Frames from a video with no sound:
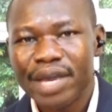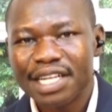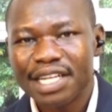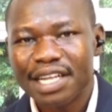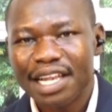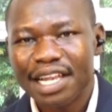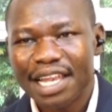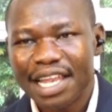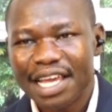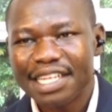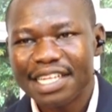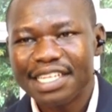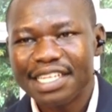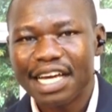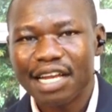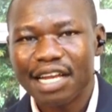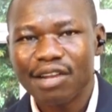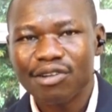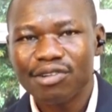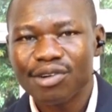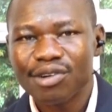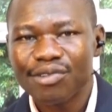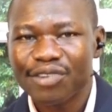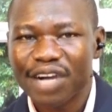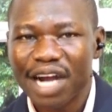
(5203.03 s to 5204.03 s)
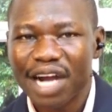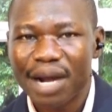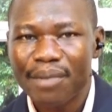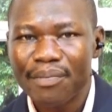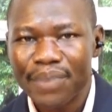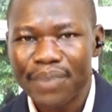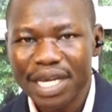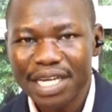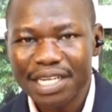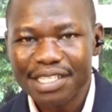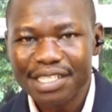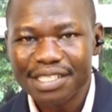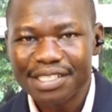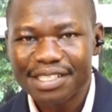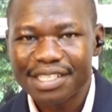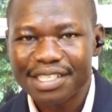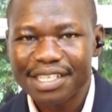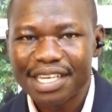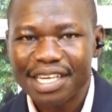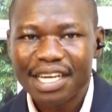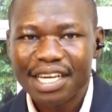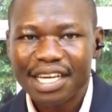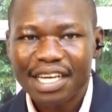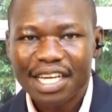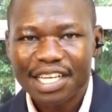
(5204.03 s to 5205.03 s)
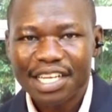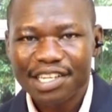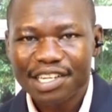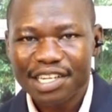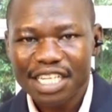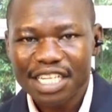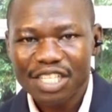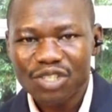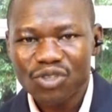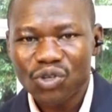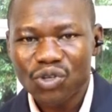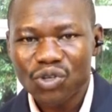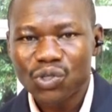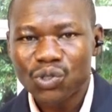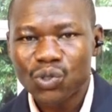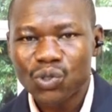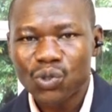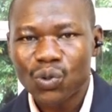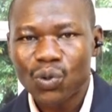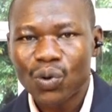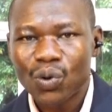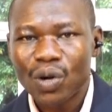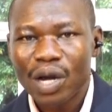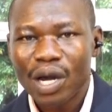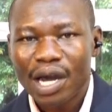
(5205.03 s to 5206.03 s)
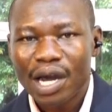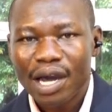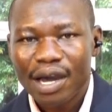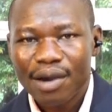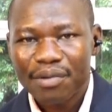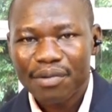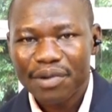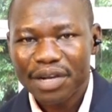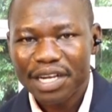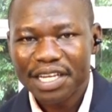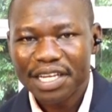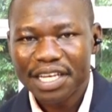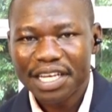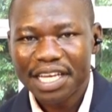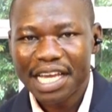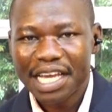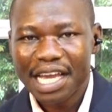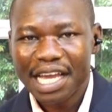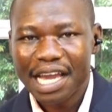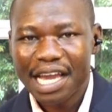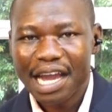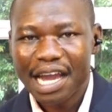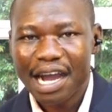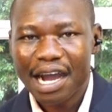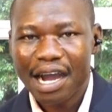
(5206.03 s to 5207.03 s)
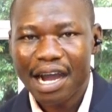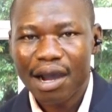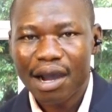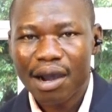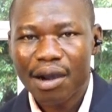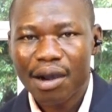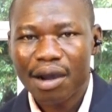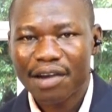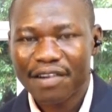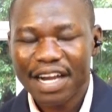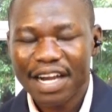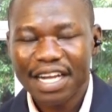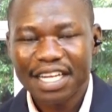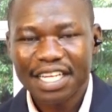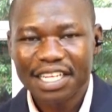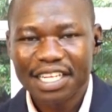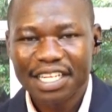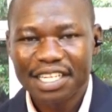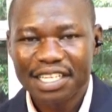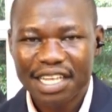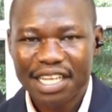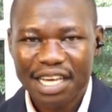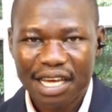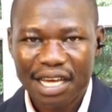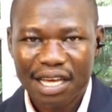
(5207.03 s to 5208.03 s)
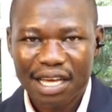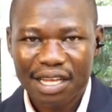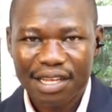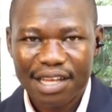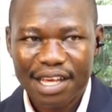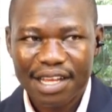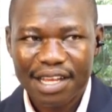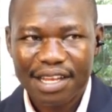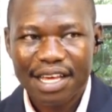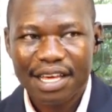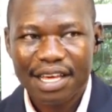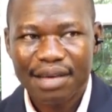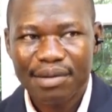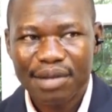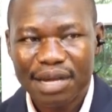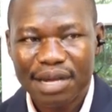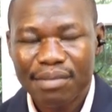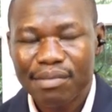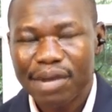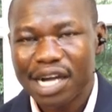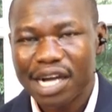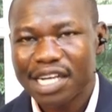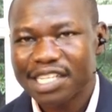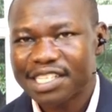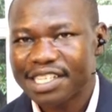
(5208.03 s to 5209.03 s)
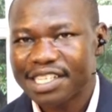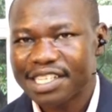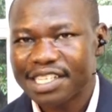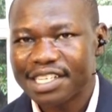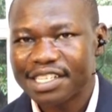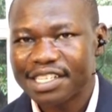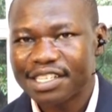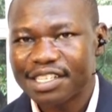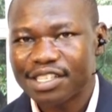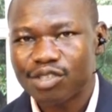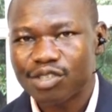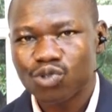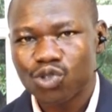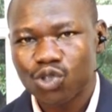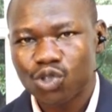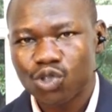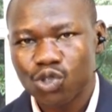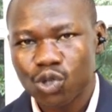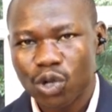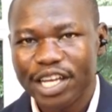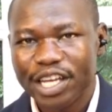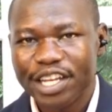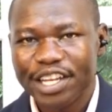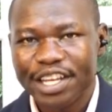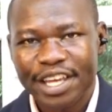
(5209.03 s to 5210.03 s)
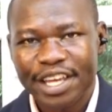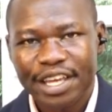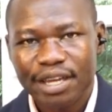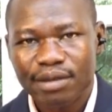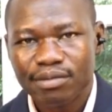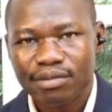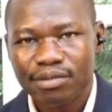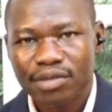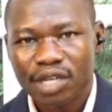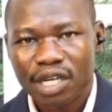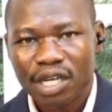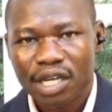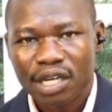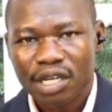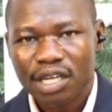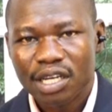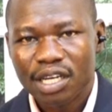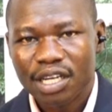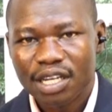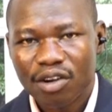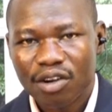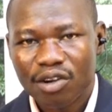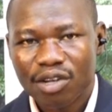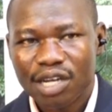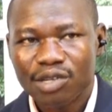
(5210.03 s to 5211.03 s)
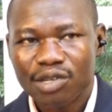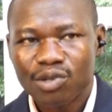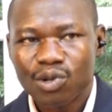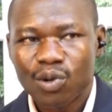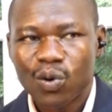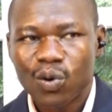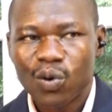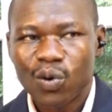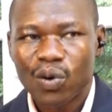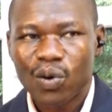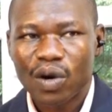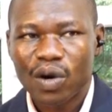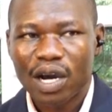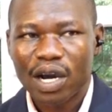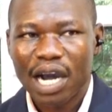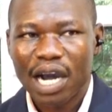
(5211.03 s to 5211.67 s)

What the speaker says: led a lot of campaigns in relation to really rallying the masses to join him in order to